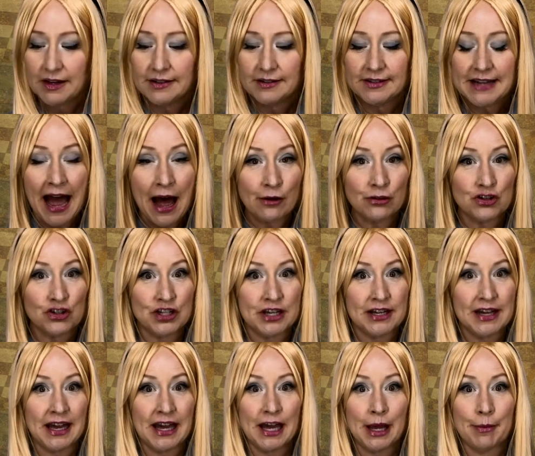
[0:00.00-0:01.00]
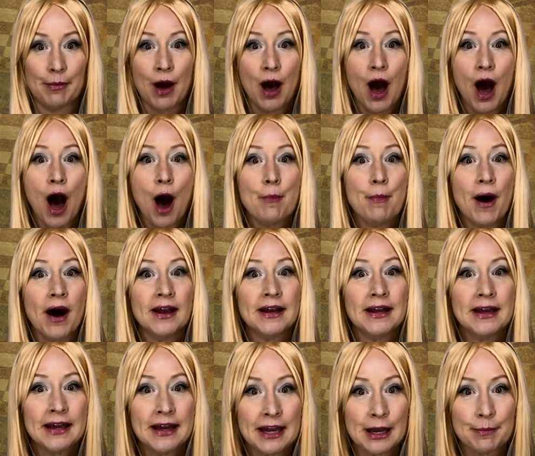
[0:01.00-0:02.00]
down she came upon a
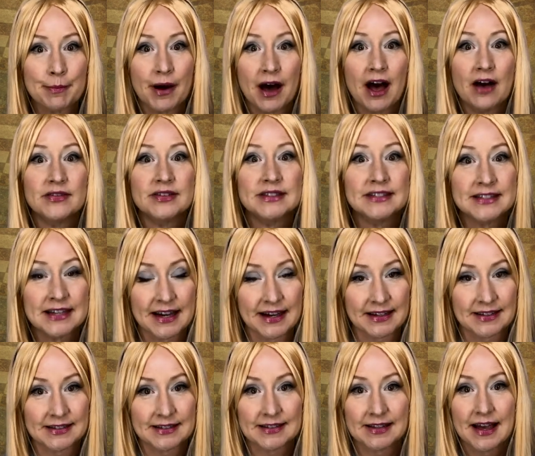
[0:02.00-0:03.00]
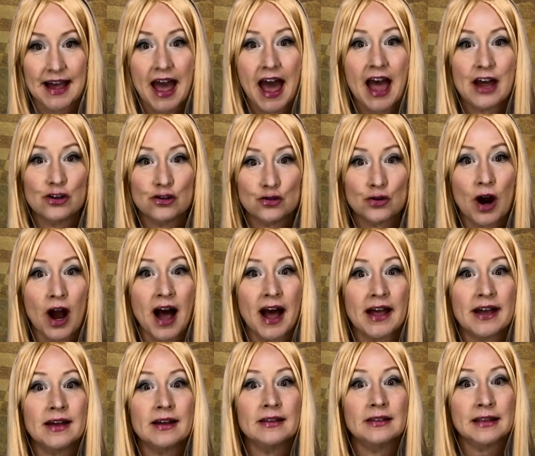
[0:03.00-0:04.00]
heap of sticks and
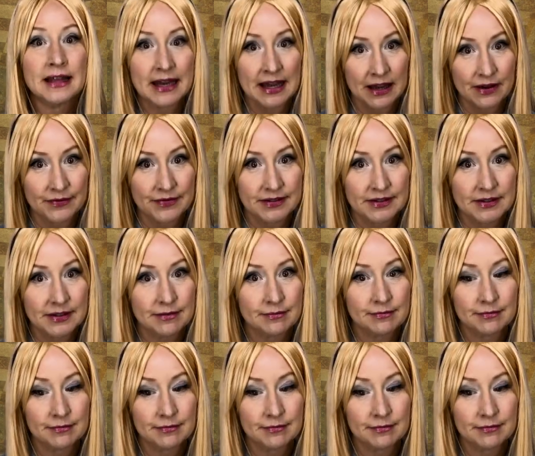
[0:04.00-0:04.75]
dry leaves.